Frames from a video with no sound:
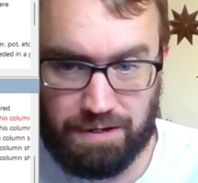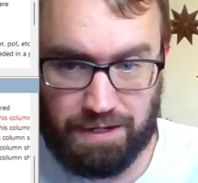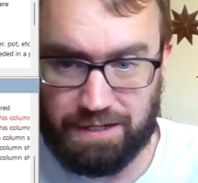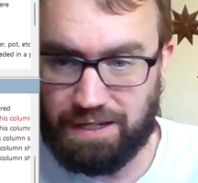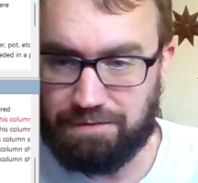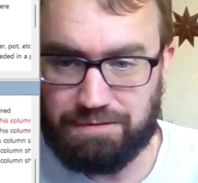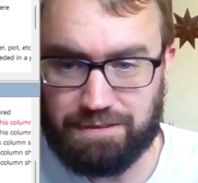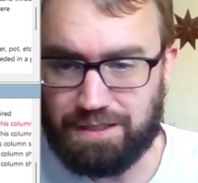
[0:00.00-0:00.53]
I'd
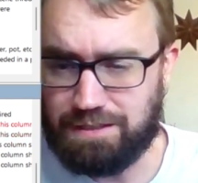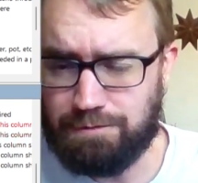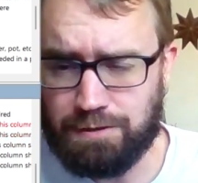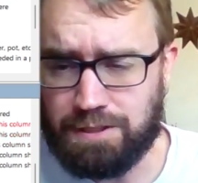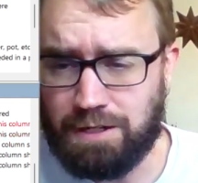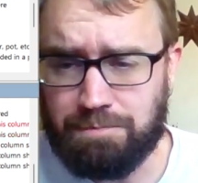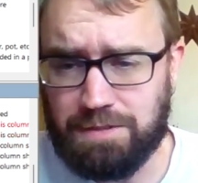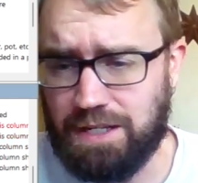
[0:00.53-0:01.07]
have to like
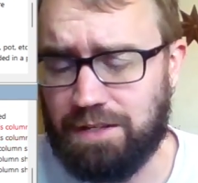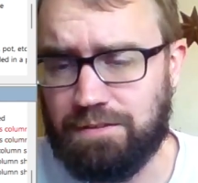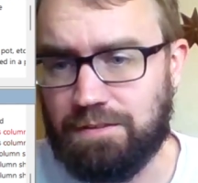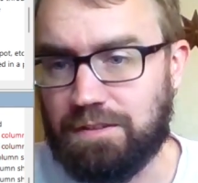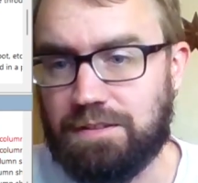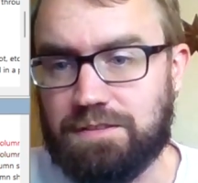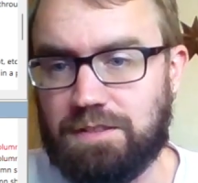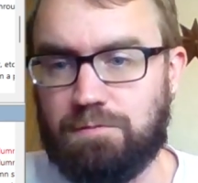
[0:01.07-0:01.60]
look up the answer
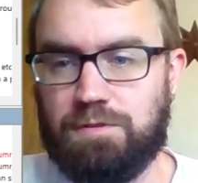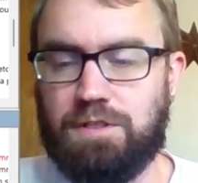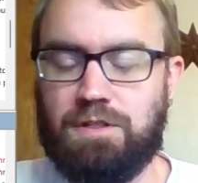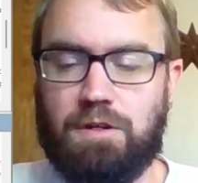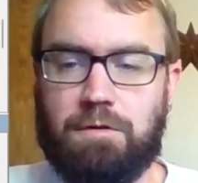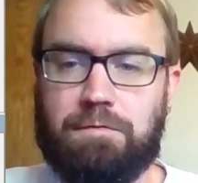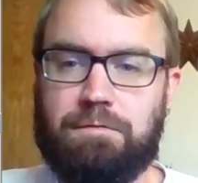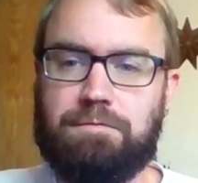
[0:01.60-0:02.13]
because I wouldn't
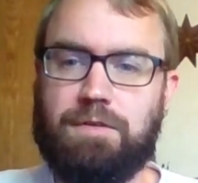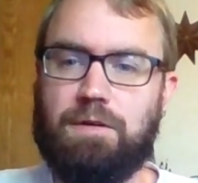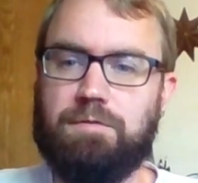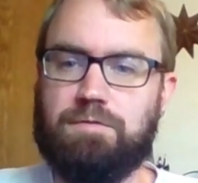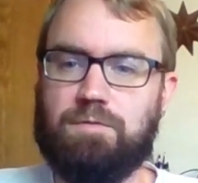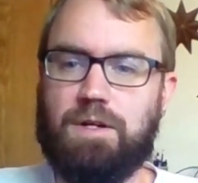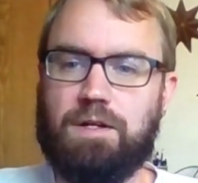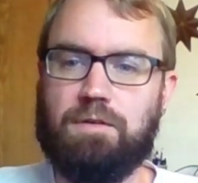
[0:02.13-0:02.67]
know if I
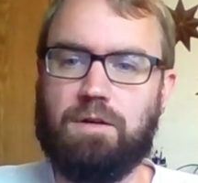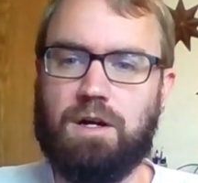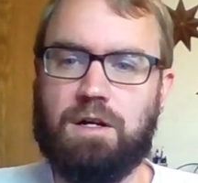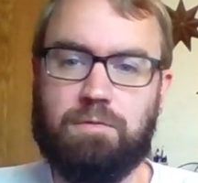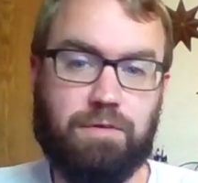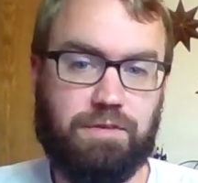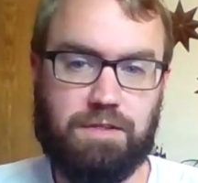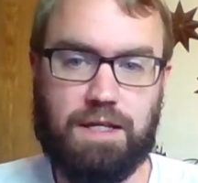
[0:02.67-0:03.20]
was right or wrong
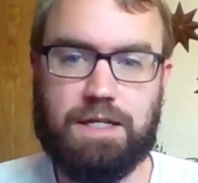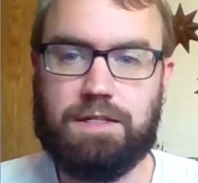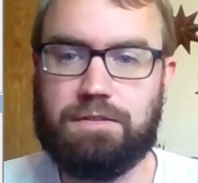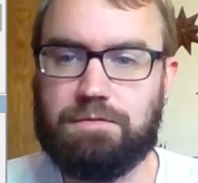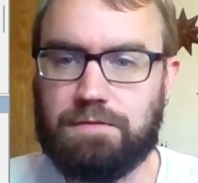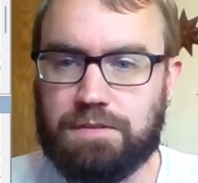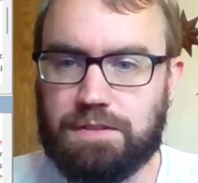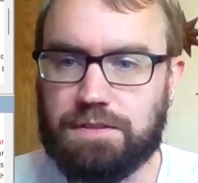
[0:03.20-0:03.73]
with takes
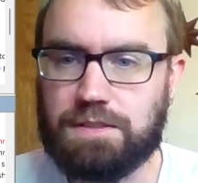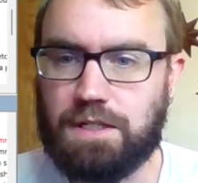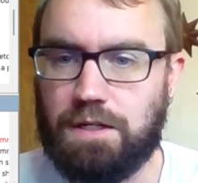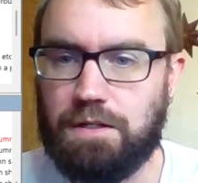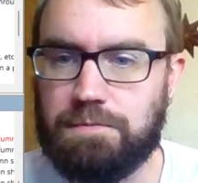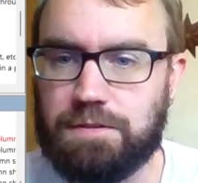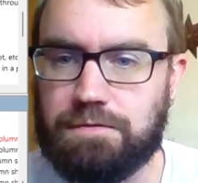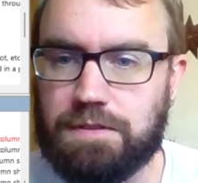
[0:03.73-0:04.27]
versus
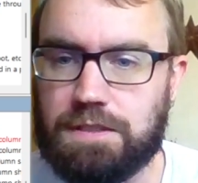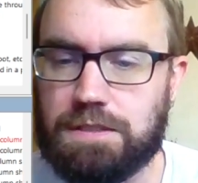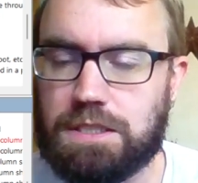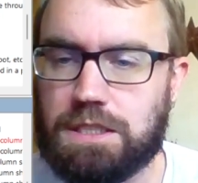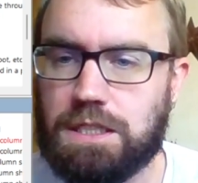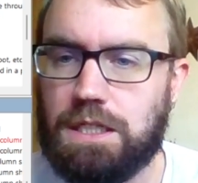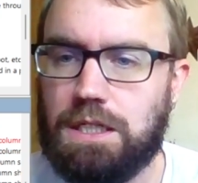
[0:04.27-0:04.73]
comes first.